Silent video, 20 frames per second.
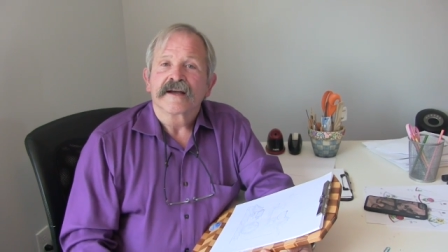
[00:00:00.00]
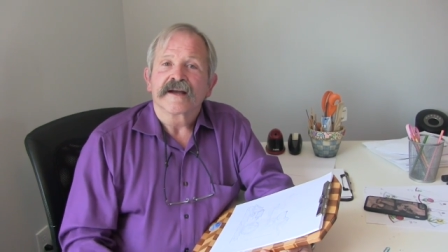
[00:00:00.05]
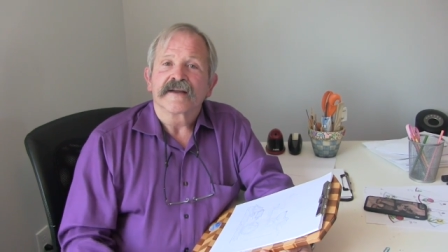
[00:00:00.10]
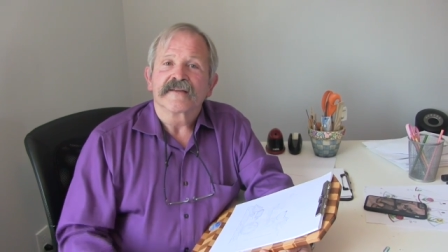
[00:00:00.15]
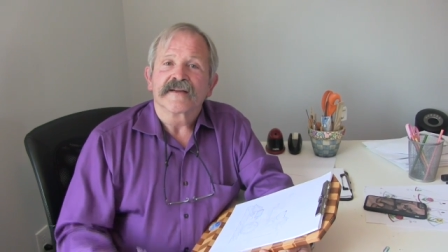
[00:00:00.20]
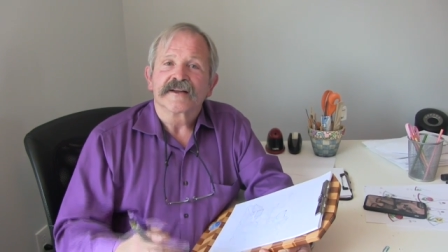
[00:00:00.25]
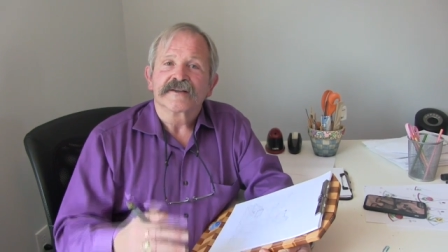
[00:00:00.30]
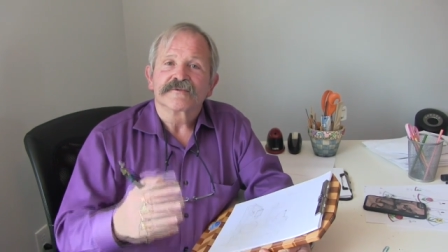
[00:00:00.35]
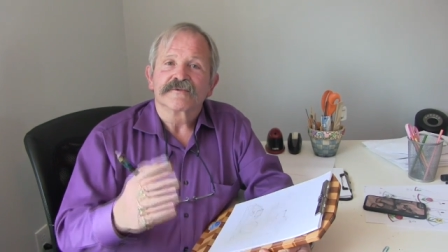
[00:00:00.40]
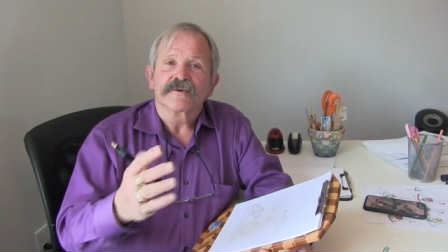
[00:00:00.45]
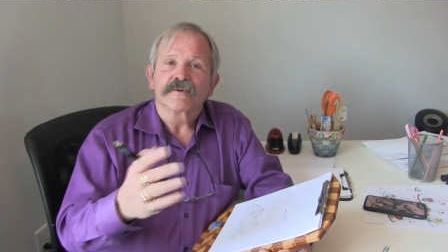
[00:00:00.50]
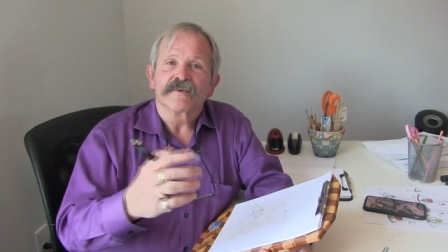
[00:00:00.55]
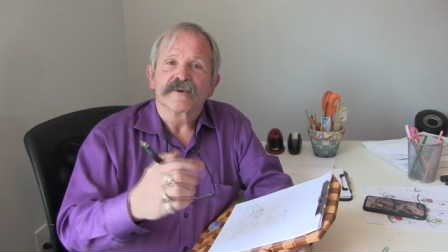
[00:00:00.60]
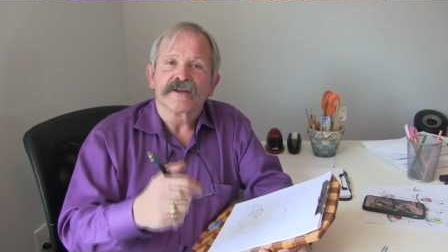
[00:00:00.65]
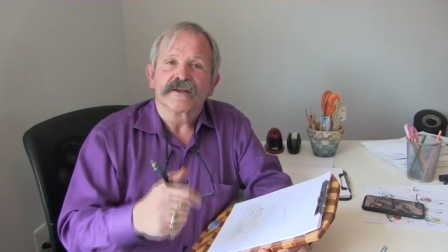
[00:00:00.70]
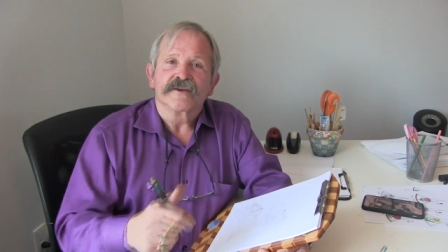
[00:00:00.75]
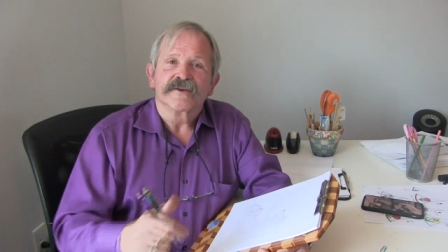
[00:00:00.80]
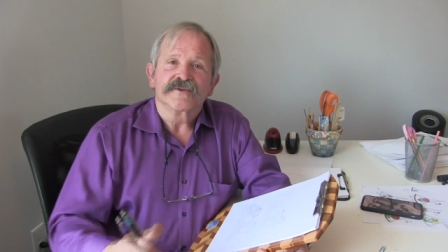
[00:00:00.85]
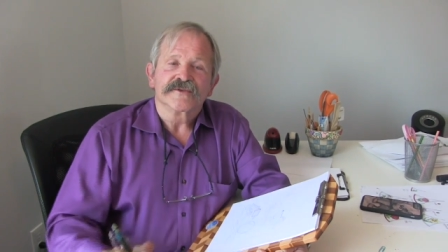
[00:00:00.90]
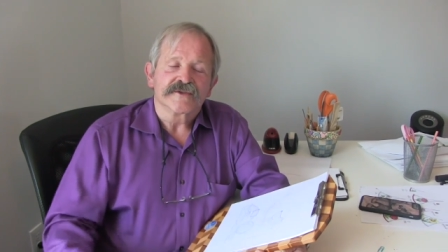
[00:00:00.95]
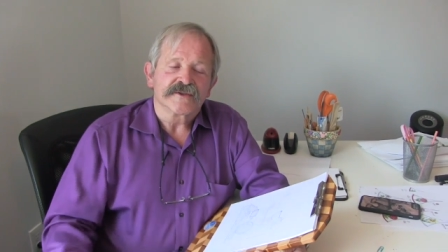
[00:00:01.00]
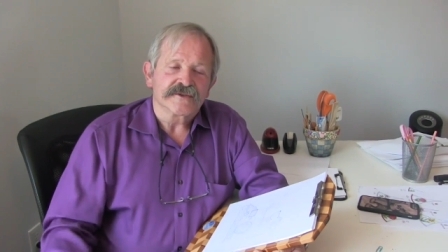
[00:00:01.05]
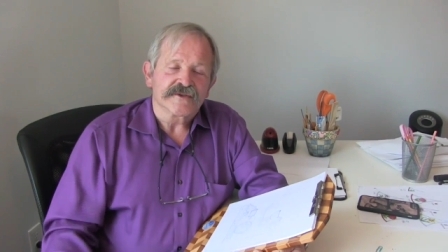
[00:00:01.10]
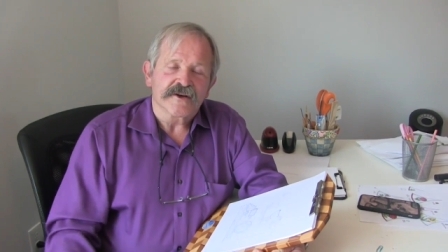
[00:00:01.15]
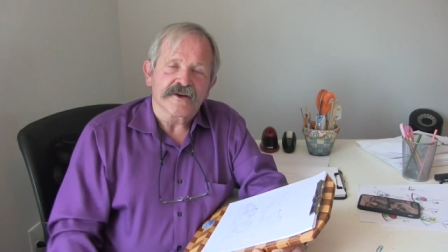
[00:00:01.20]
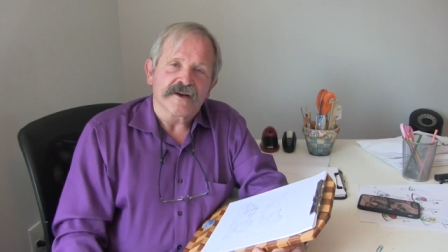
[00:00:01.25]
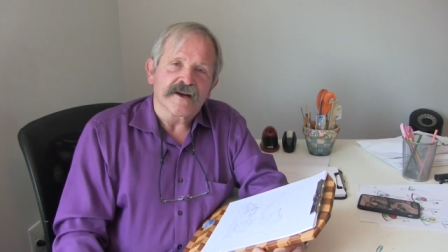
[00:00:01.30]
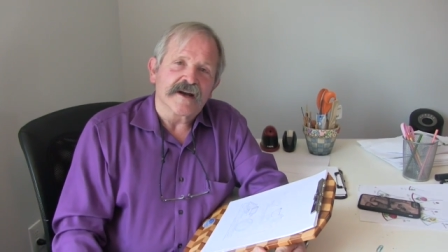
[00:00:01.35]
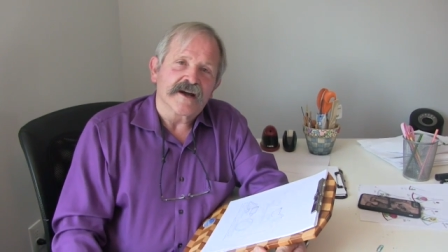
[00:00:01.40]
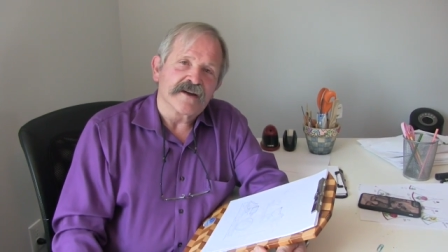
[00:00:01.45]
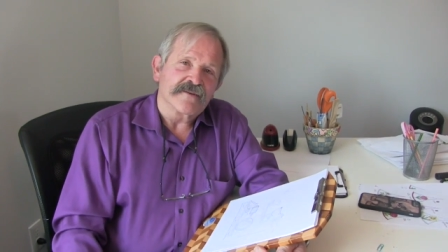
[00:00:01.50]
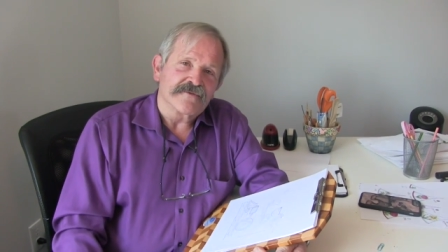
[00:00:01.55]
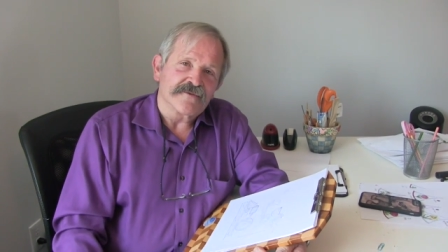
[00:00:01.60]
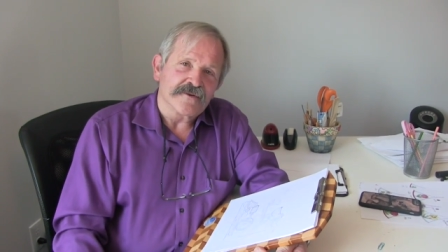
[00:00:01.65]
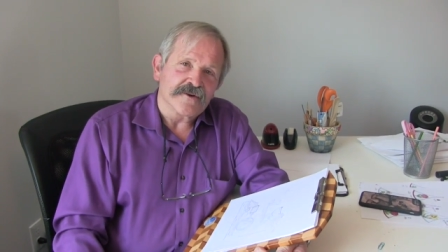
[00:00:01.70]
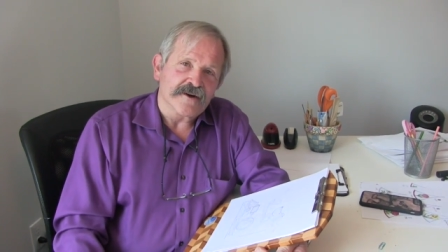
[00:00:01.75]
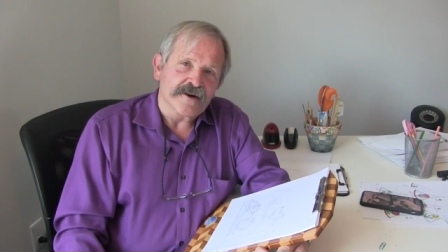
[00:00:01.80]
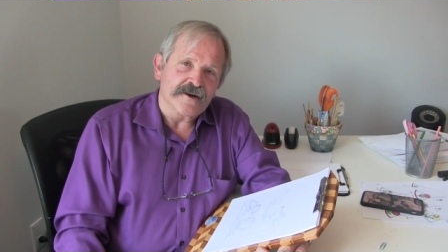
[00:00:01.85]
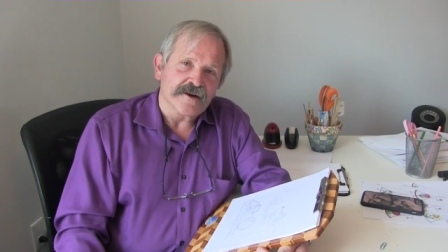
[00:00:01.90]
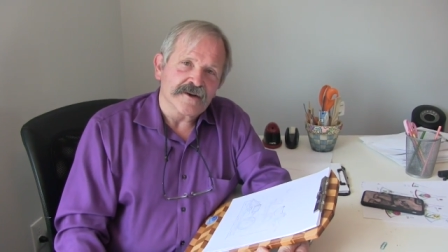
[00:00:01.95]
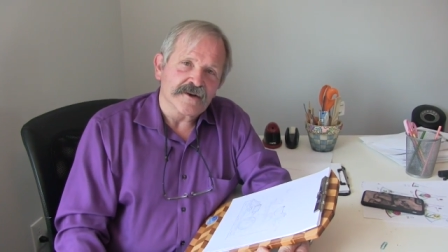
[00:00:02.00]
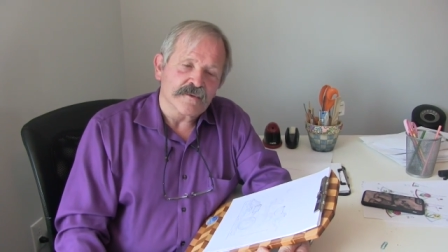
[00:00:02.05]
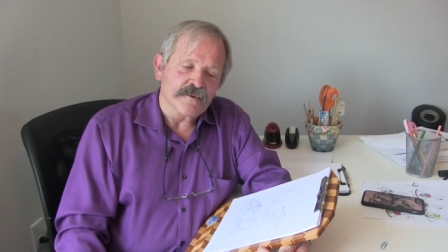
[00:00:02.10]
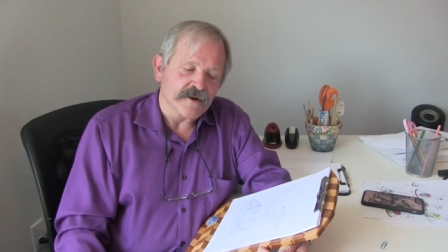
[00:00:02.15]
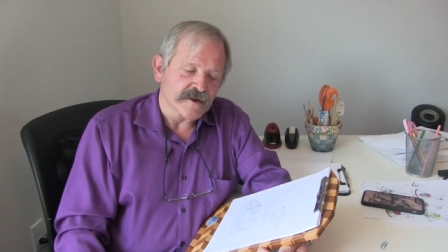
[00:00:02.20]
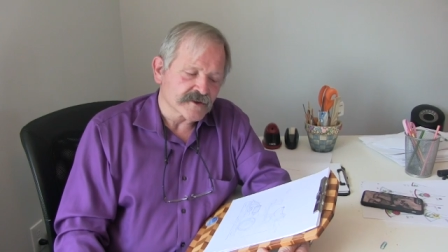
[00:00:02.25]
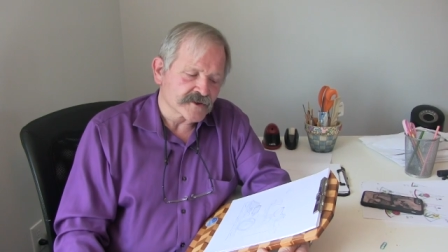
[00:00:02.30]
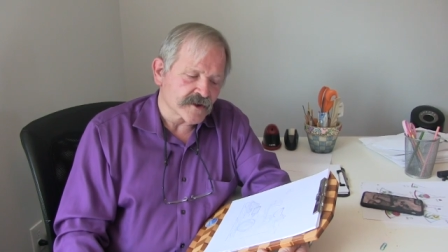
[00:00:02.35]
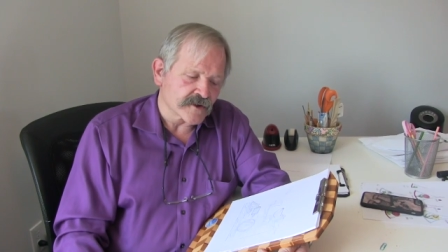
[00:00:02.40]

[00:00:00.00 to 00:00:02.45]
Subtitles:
and that's what we use as our guide for our color work.